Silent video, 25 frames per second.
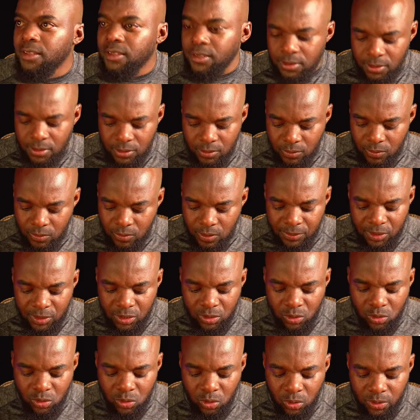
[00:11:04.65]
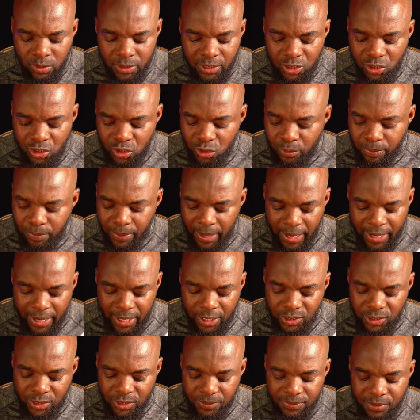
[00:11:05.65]
So I'm just gonna call this new
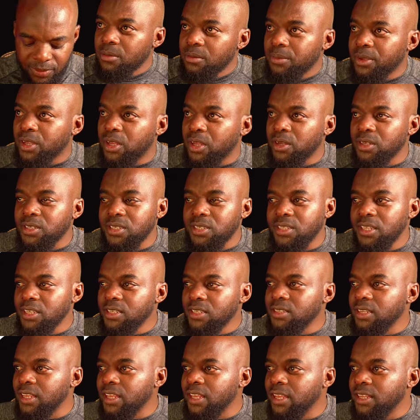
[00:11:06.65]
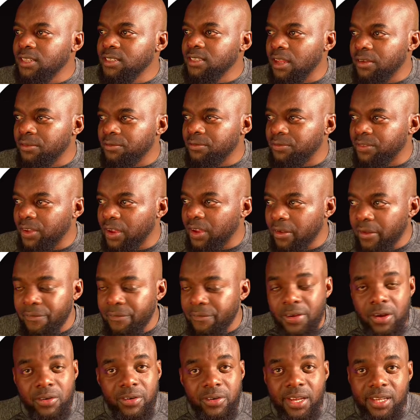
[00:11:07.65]
page because this is very,
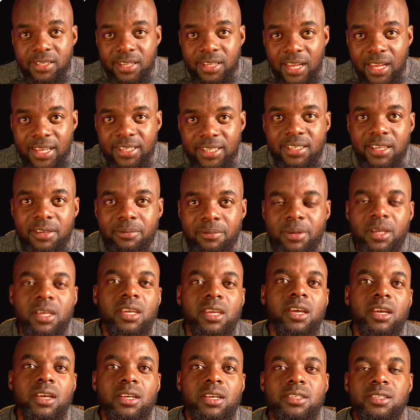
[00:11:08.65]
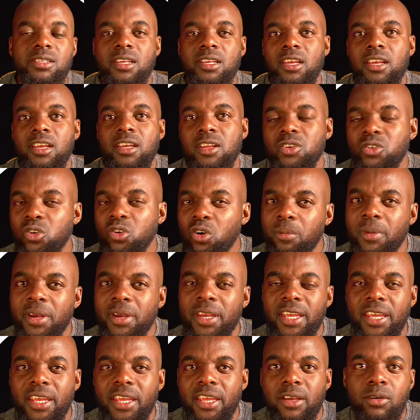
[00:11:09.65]
very exciting because
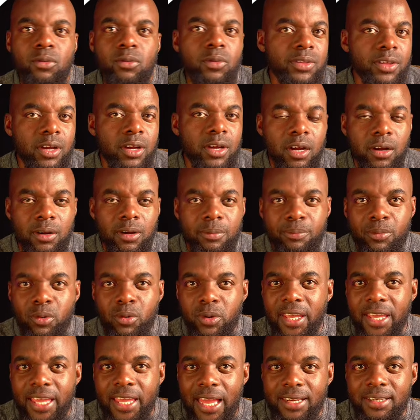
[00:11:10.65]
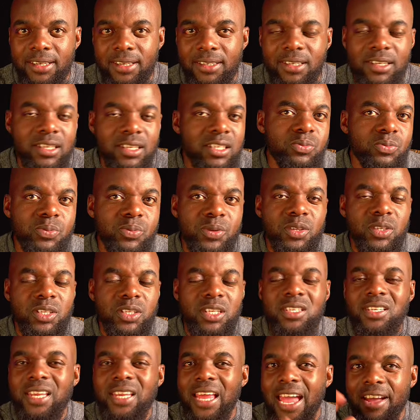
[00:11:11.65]
normally with our booking calendars, we
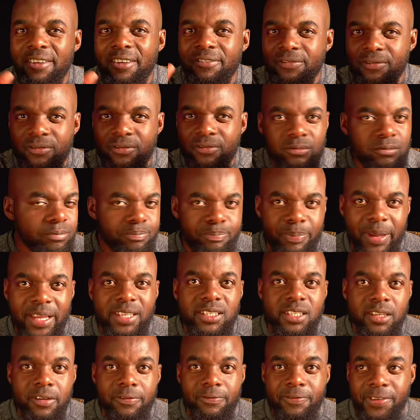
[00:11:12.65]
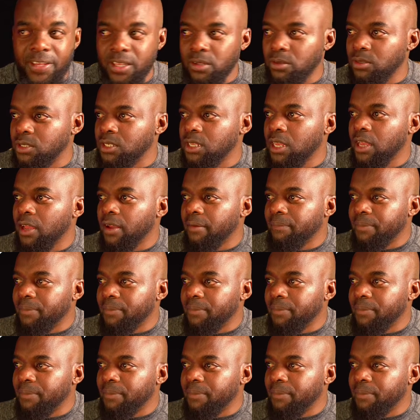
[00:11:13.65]
just have basic fields.